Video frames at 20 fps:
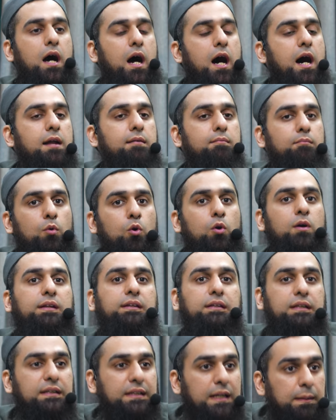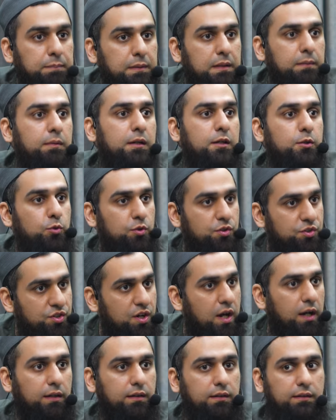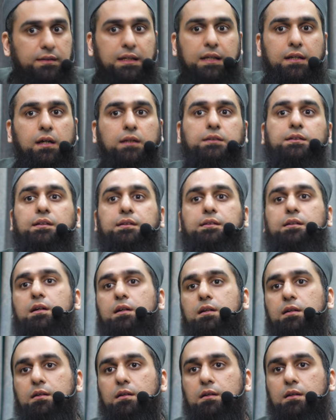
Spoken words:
are more susceptible to drugs than others are.